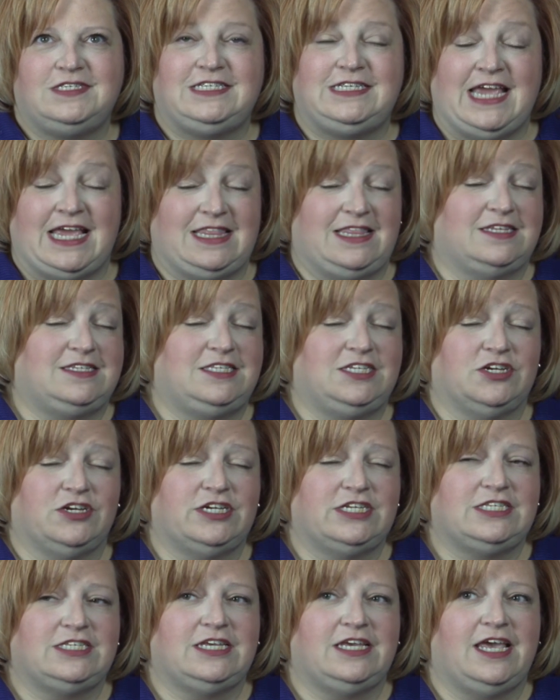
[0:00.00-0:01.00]
take this
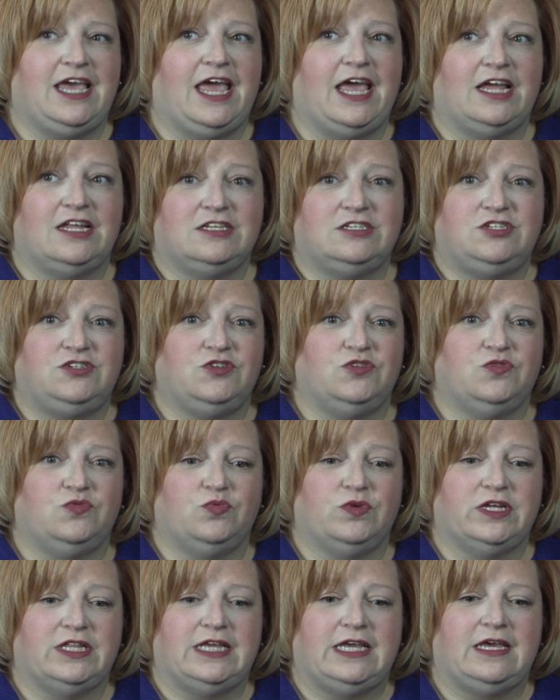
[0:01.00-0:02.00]
seriously and to
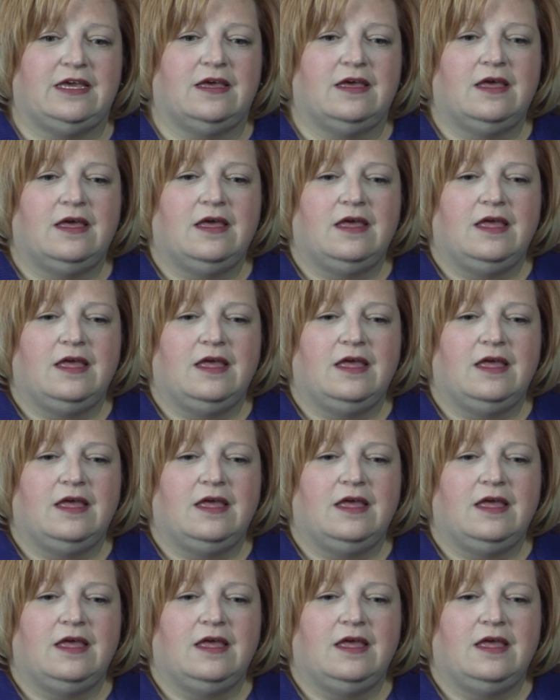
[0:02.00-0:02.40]
really